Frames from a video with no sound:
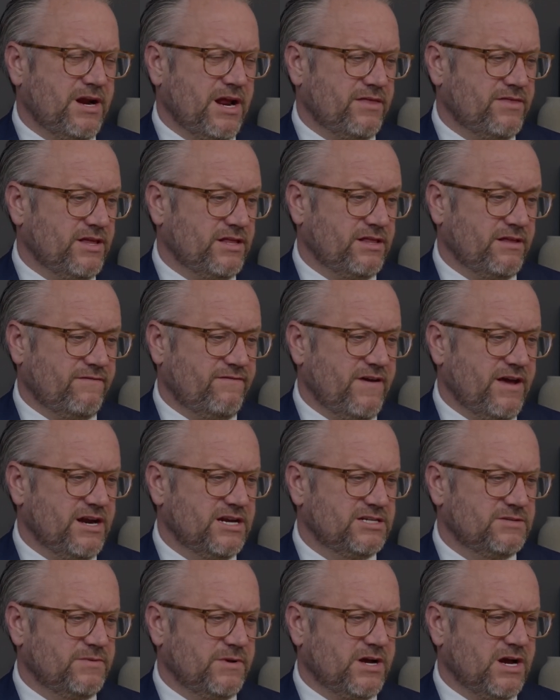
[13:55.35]
I think the Fed
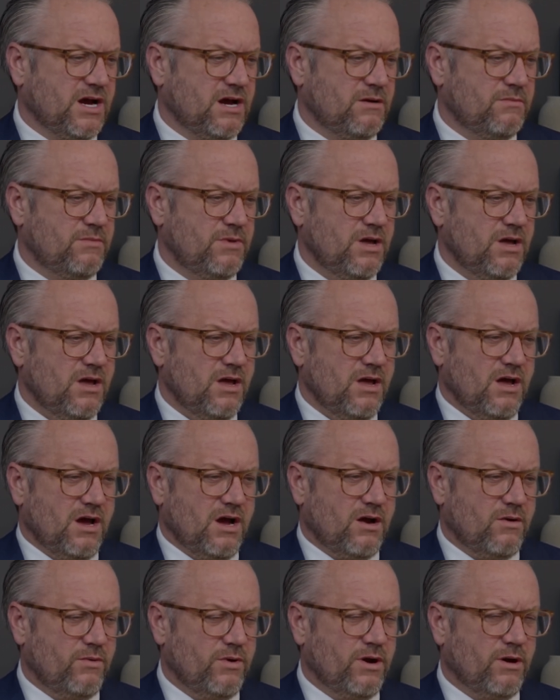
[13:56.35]
has become
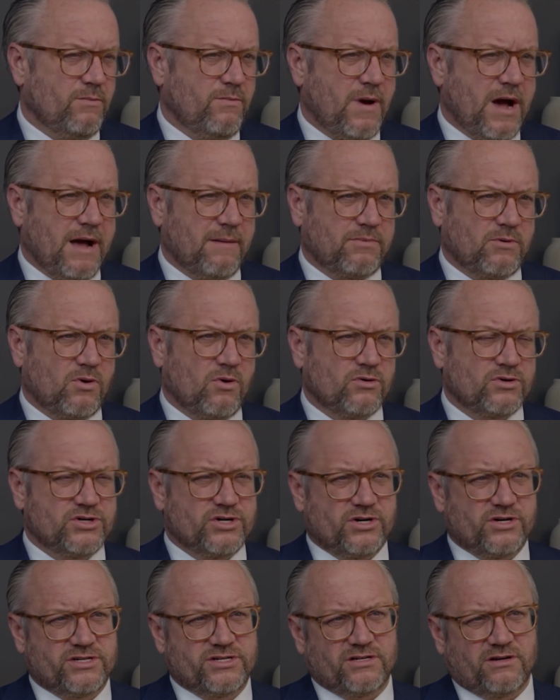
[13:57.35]
a real pop
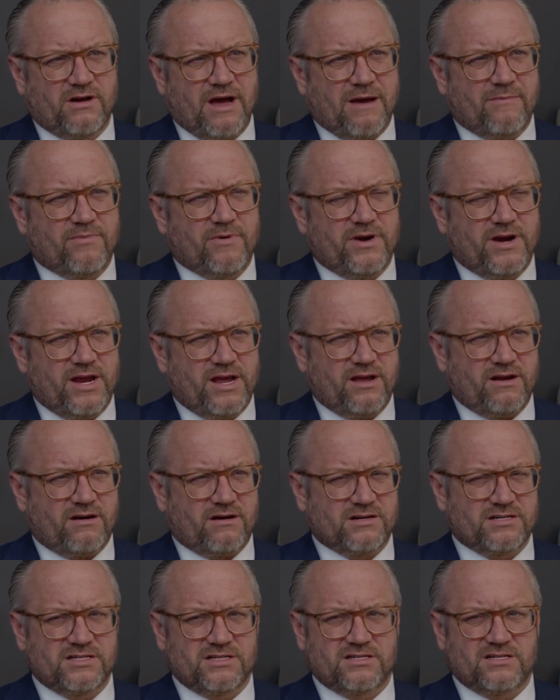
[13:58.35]
culture celebrity in
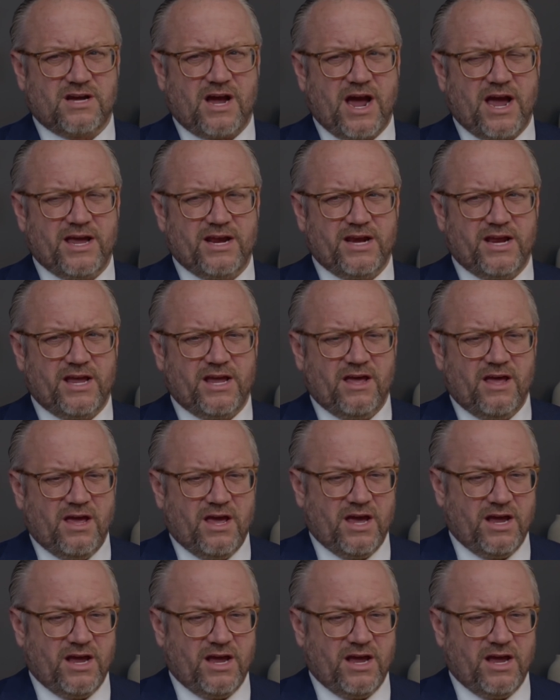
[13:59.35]
our society